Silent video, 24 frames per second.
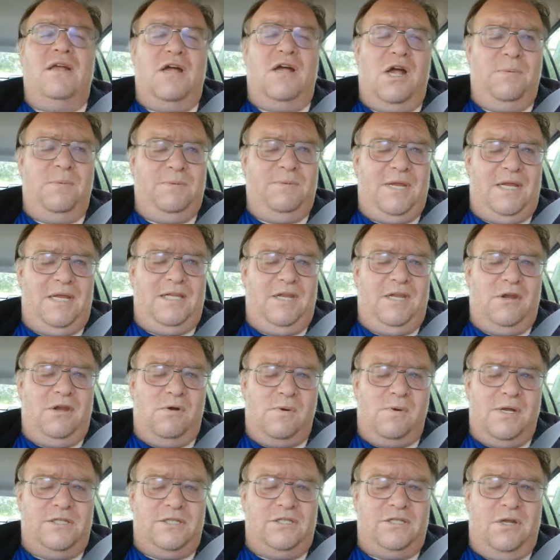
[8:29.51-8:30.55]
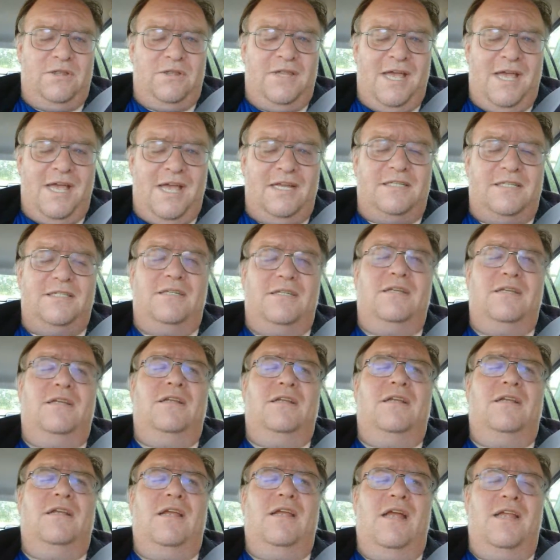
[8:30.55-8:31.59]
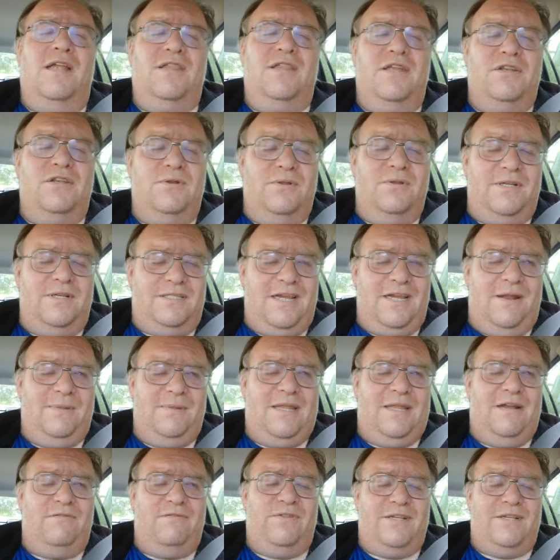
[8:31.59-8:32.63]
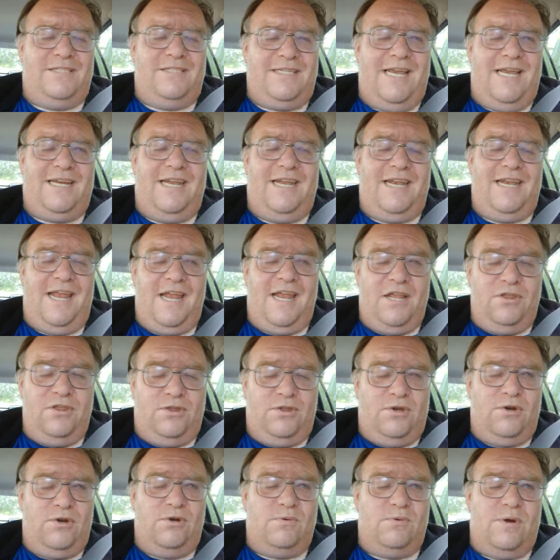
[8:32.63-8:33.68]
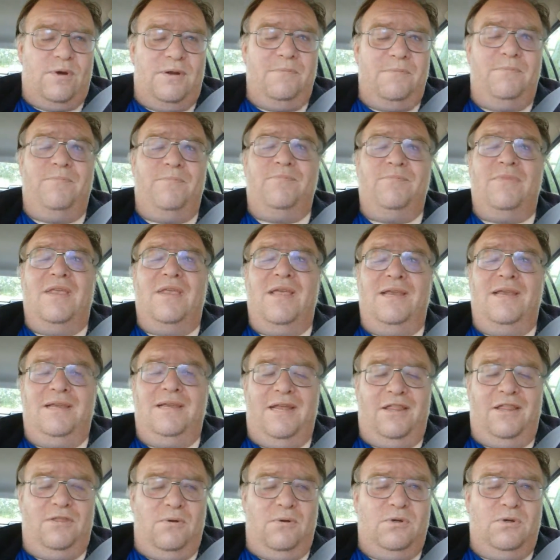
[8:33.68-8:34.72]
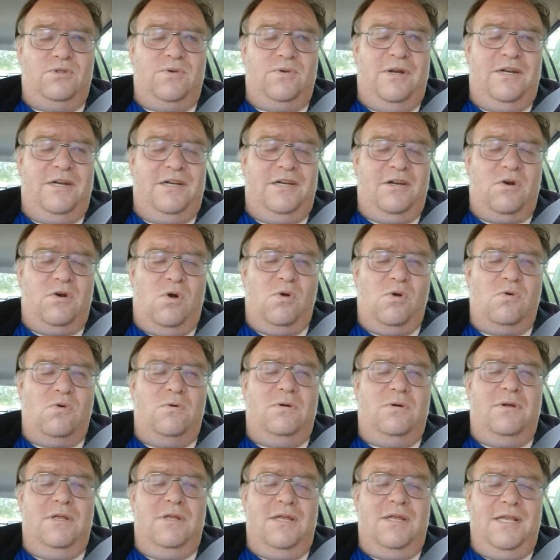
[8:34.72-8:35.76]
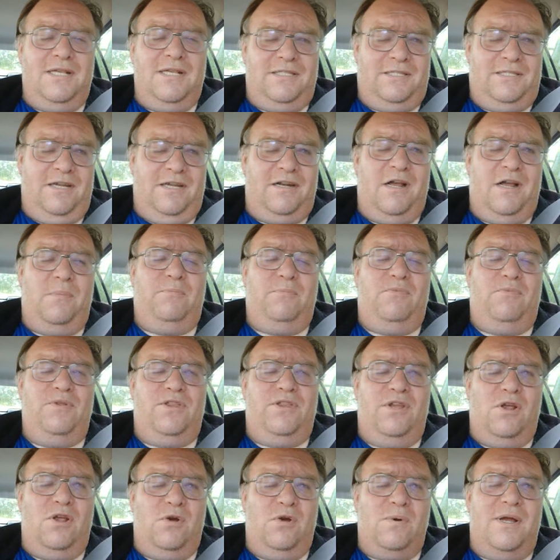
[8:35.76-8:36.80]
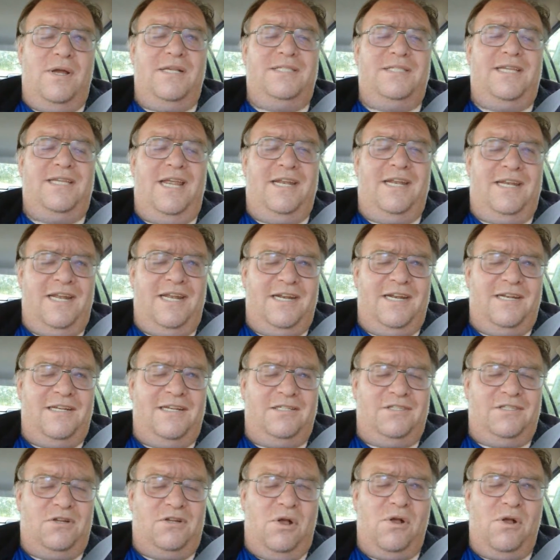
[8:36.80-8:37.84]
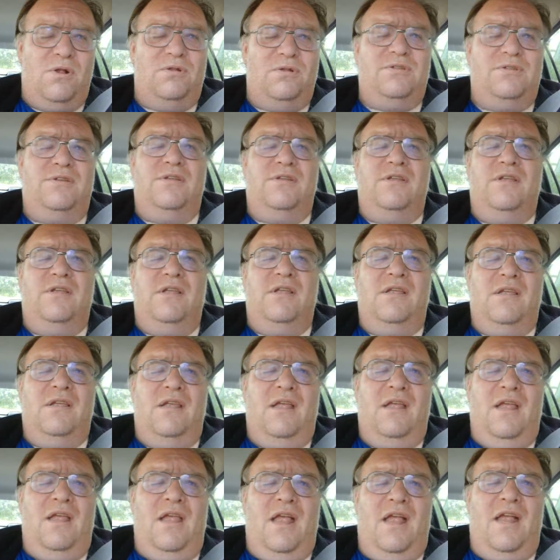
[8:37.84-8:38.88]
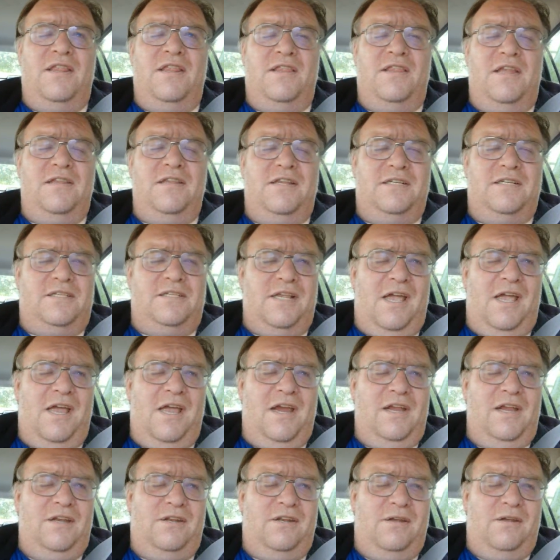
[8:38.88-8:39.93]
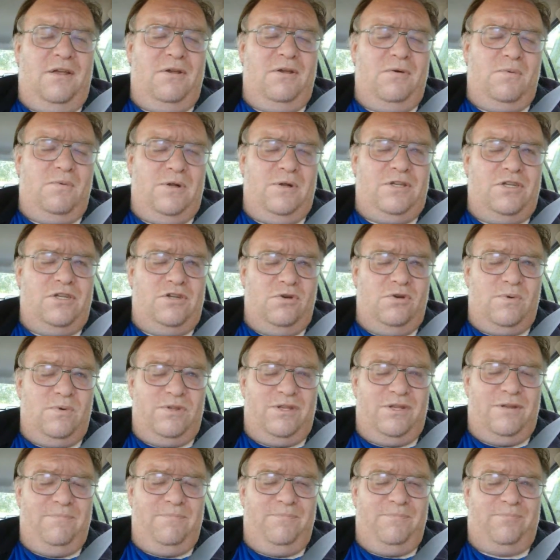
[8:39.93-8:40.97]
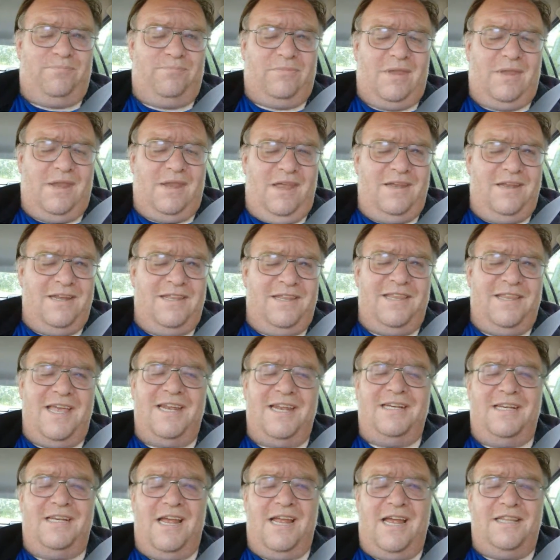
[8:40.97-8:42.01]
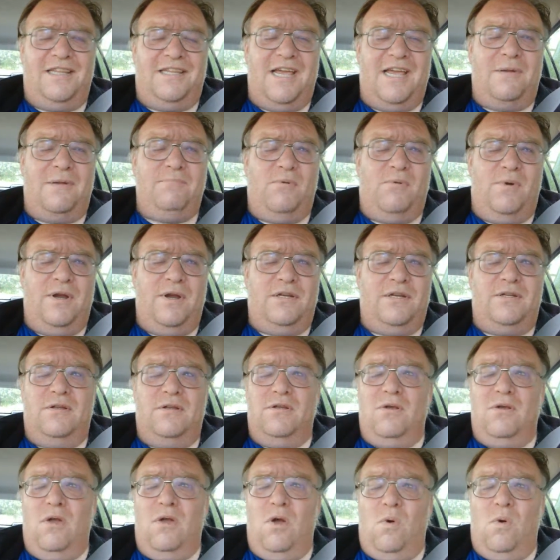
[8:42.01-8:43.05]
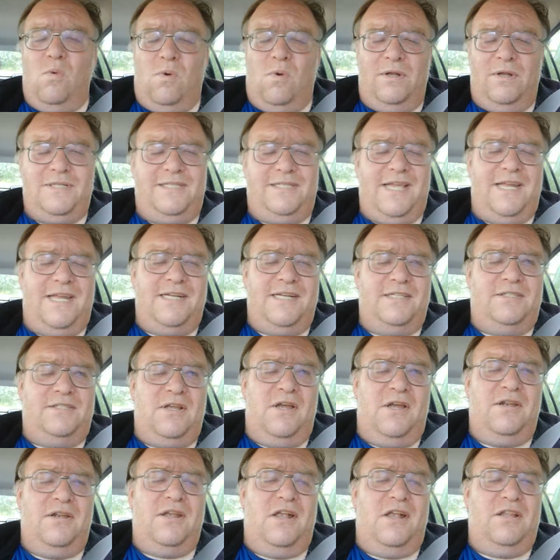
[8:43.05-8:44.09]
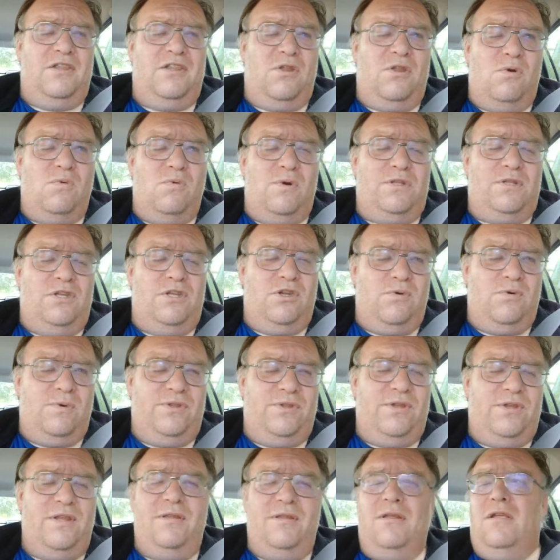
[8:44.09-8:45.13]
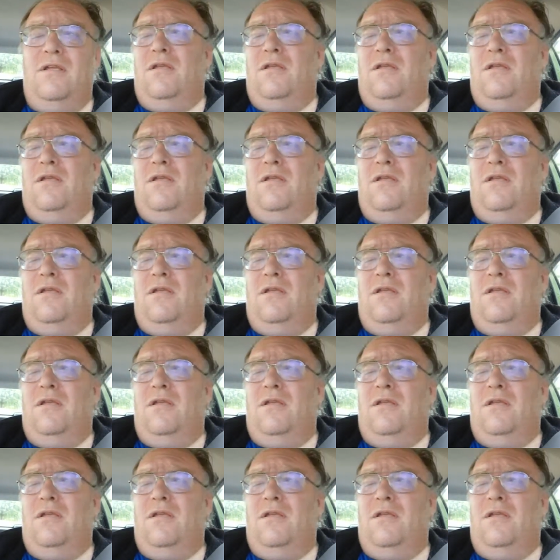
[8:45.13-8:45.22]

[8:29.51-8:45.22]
update the OS on that, and then do the same thing for the second and third one, get those ready to go, set up with the OS and get it installed, and then decide what to do with it. And then at that point, once that is done, I'll know what to do with it